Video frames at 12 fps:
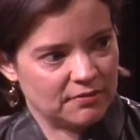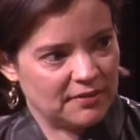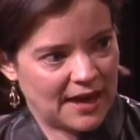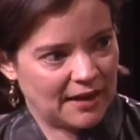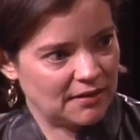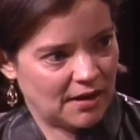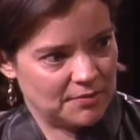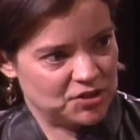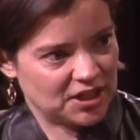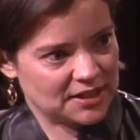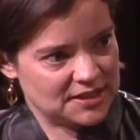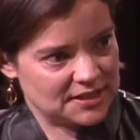that
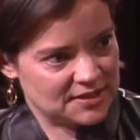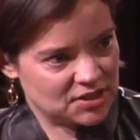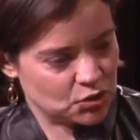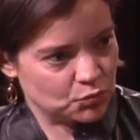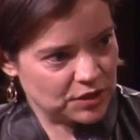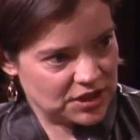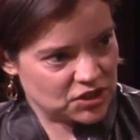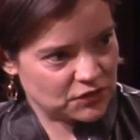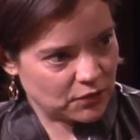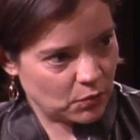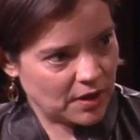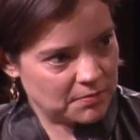object is yes. to reach
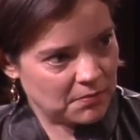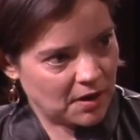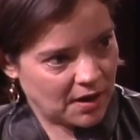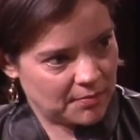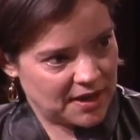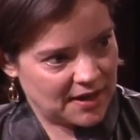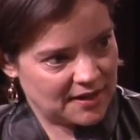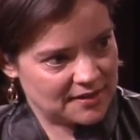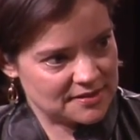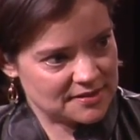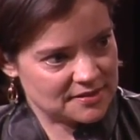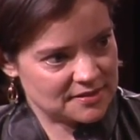for what mom the has. Real
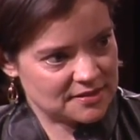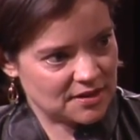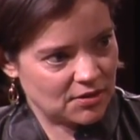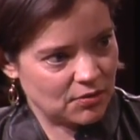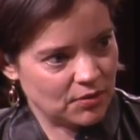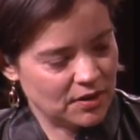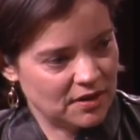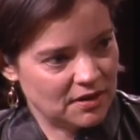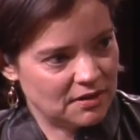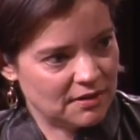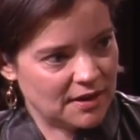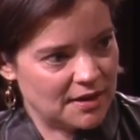thing. So,
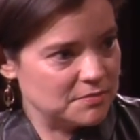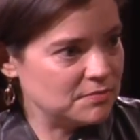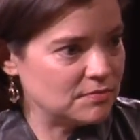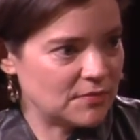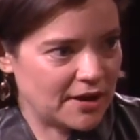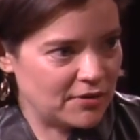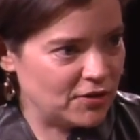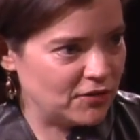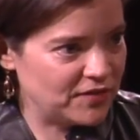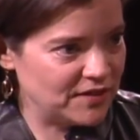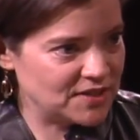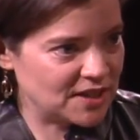and I don't know if
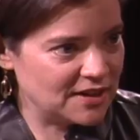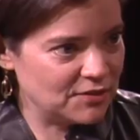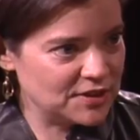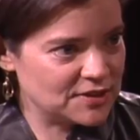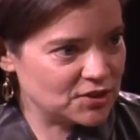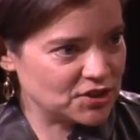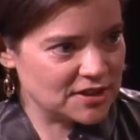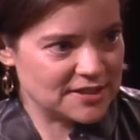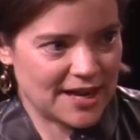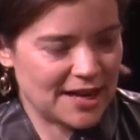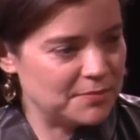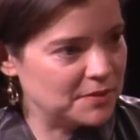they've done any research on
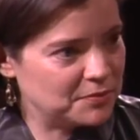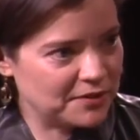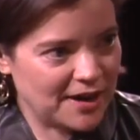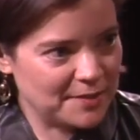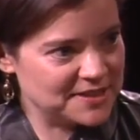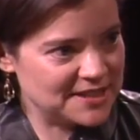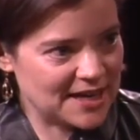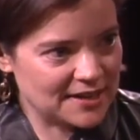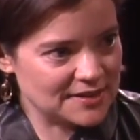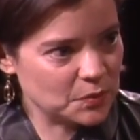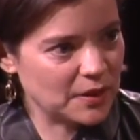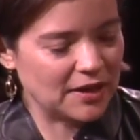dad, but perhaps dad
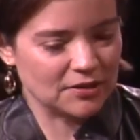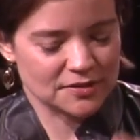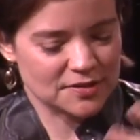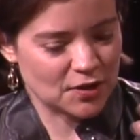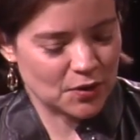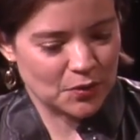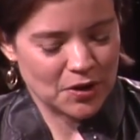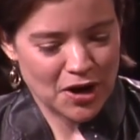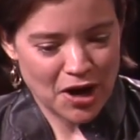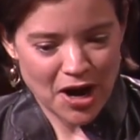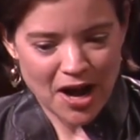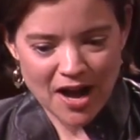as well. So,
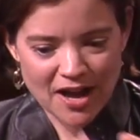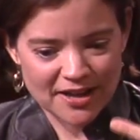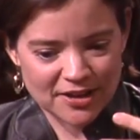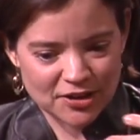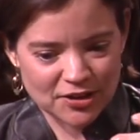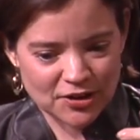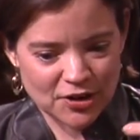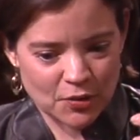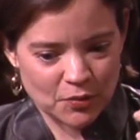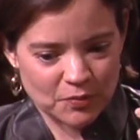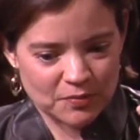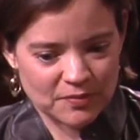sure. you
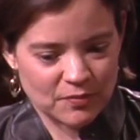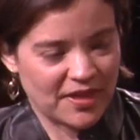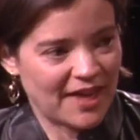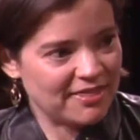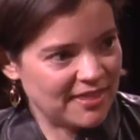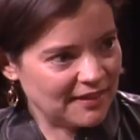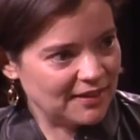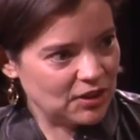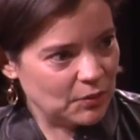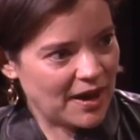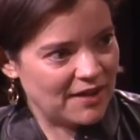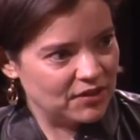know, that thing that you
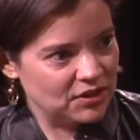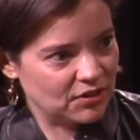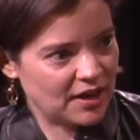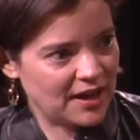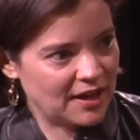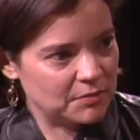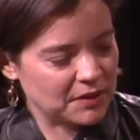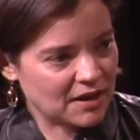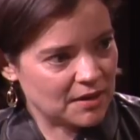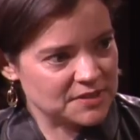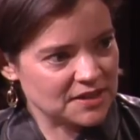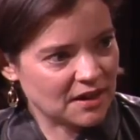have in your hand mm-hmm.
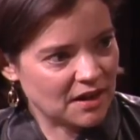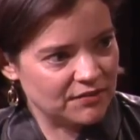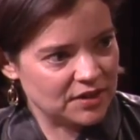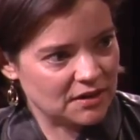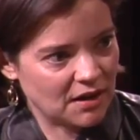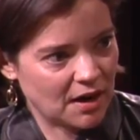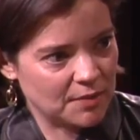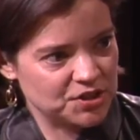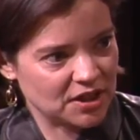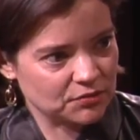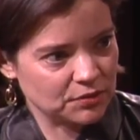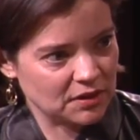becomes a coveted
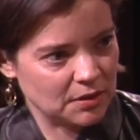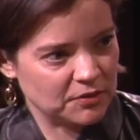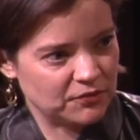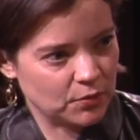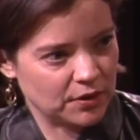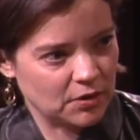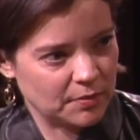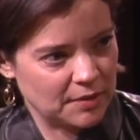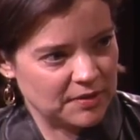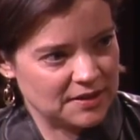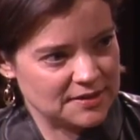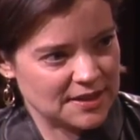object really right. before your
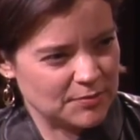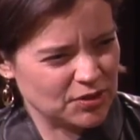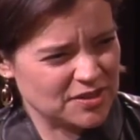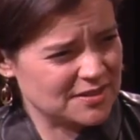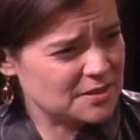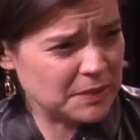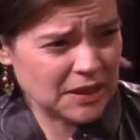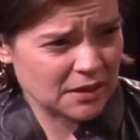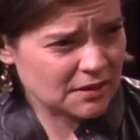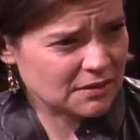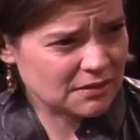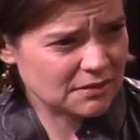baby is able to
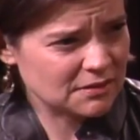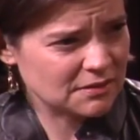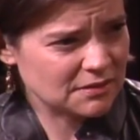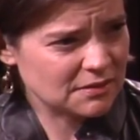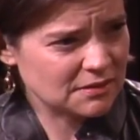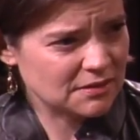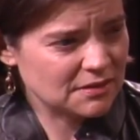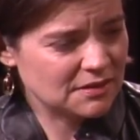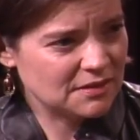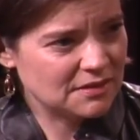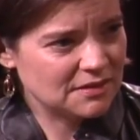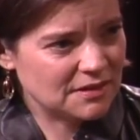speak. Yes.
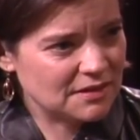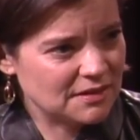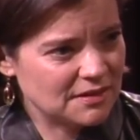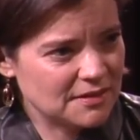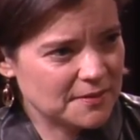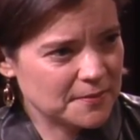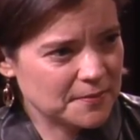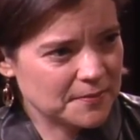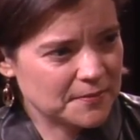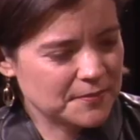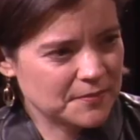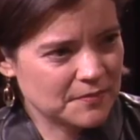And, and,
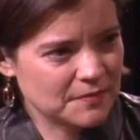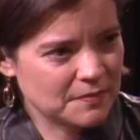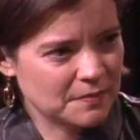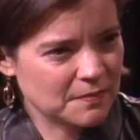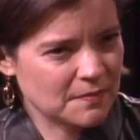you know,